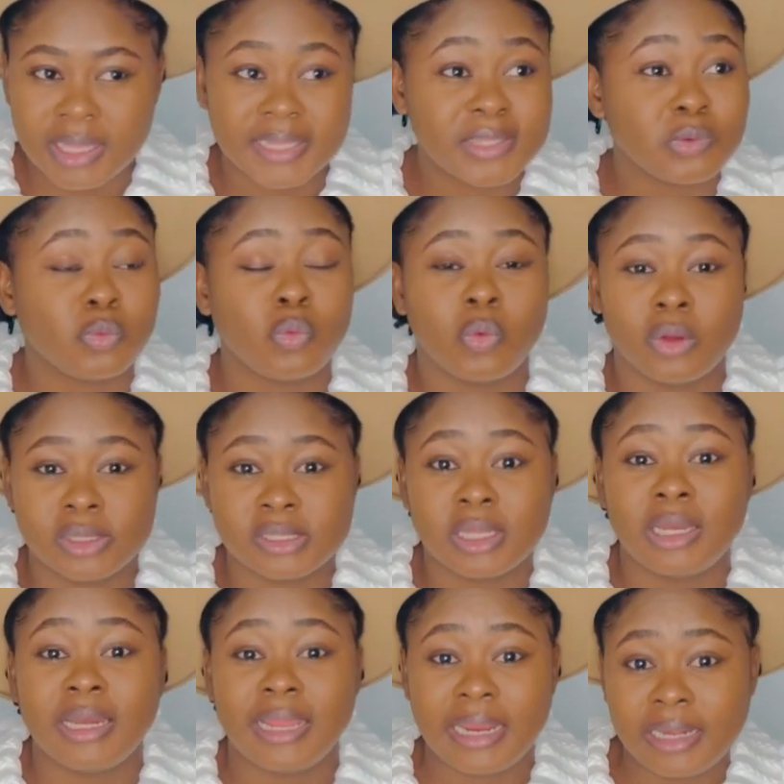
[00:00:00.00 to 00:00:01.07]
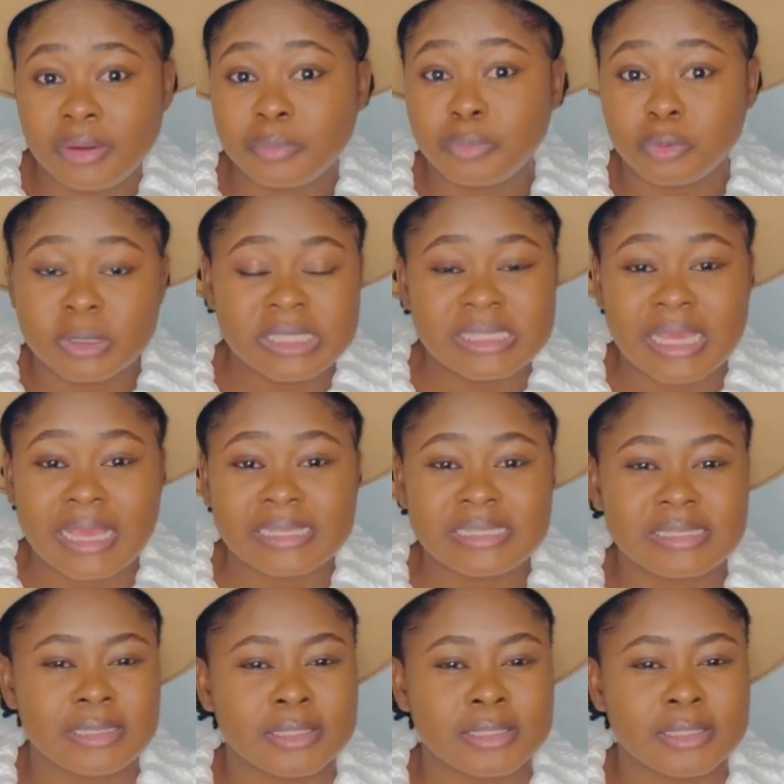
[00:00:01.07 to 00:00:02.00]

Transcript: It was a learning process.